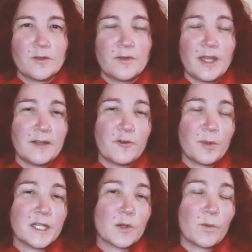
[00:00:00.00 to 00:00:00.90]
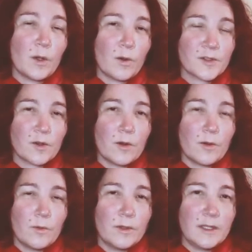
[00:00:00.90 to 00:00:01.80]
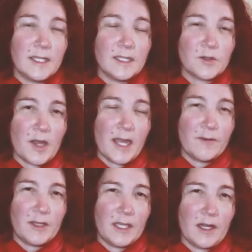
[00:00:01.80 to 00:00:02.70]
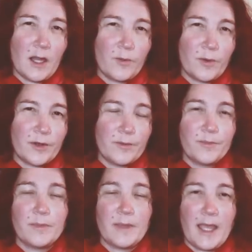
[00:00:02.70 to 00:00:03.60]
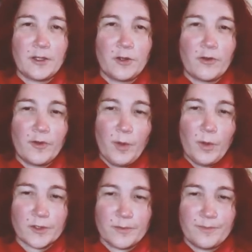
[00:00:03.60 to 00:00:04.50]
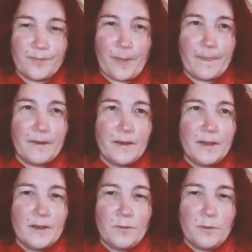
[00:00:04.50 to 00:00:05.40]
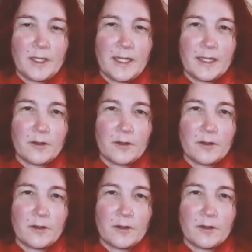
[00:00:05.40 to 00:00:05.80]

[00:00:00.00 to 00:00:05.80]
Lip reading: So that information we also need to have in our annual report. We